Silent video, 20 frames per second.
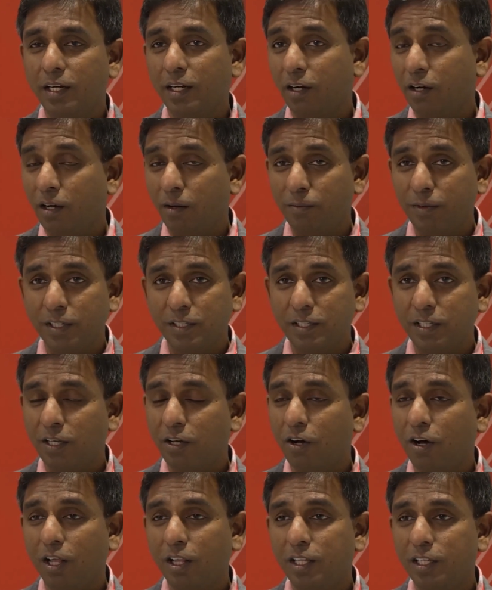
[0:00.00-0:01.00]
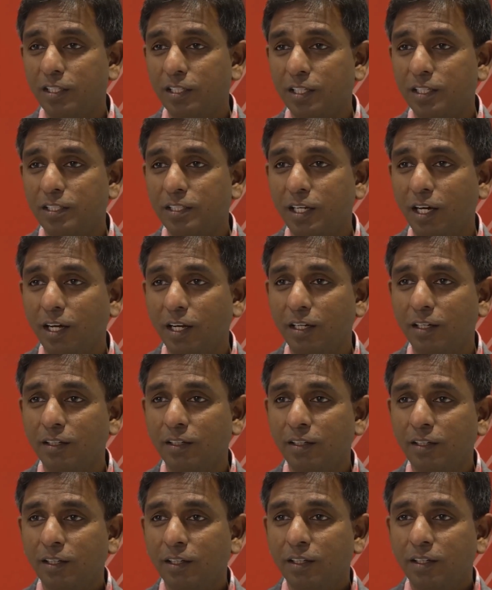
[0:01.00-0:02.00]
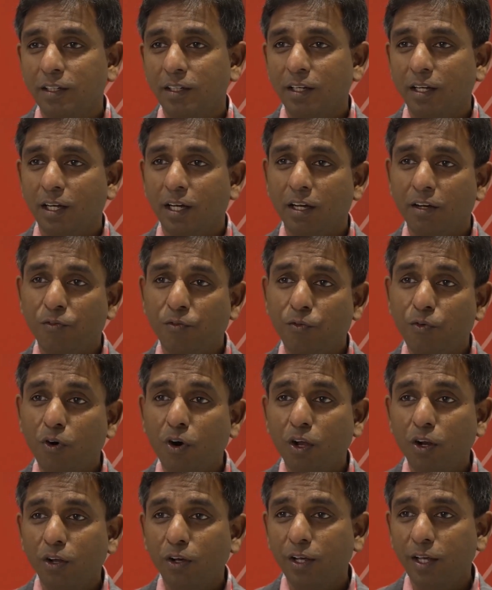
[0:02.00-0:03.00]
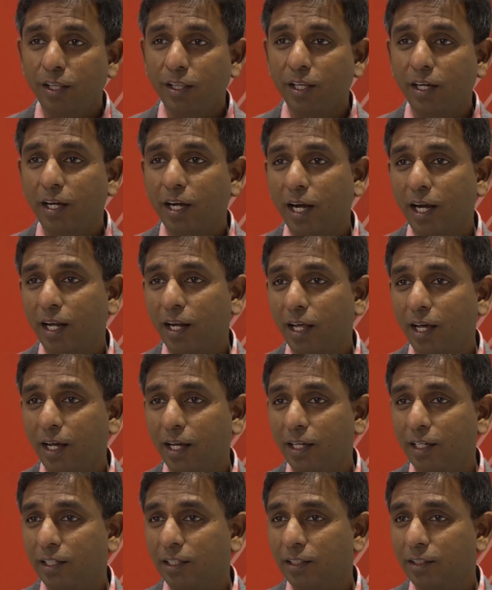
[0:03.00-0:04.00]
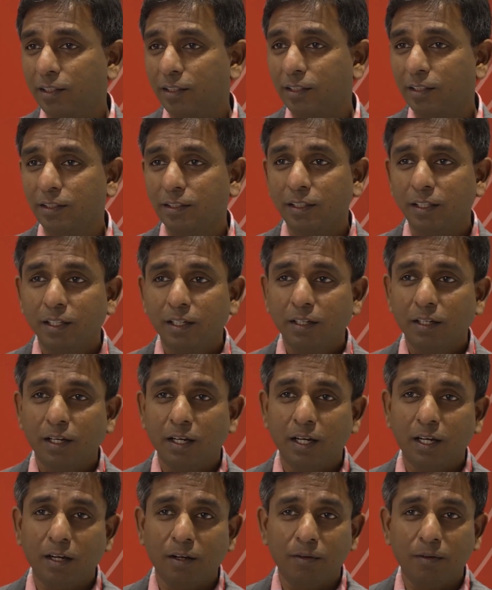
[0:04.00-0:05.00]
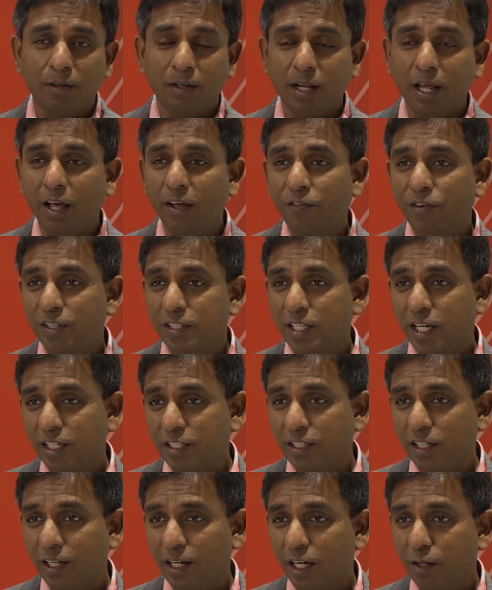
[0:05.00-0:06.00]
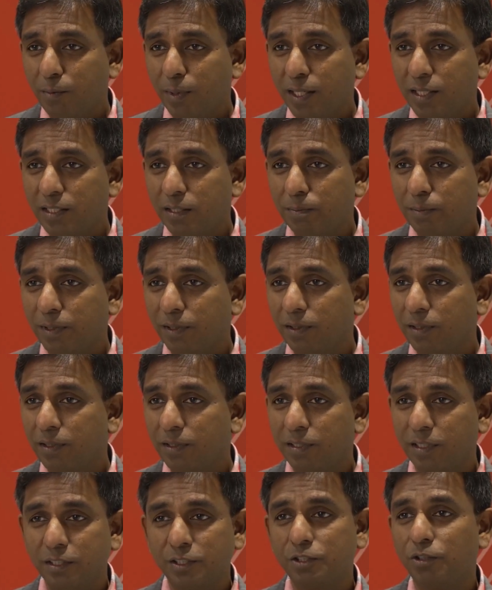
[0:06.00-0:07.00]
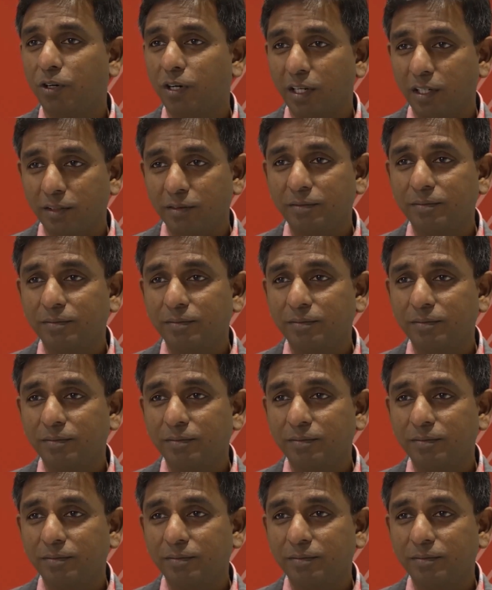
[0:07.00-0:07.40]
And obviously all this is done following the guidelines, life essential 8 principles, and so on.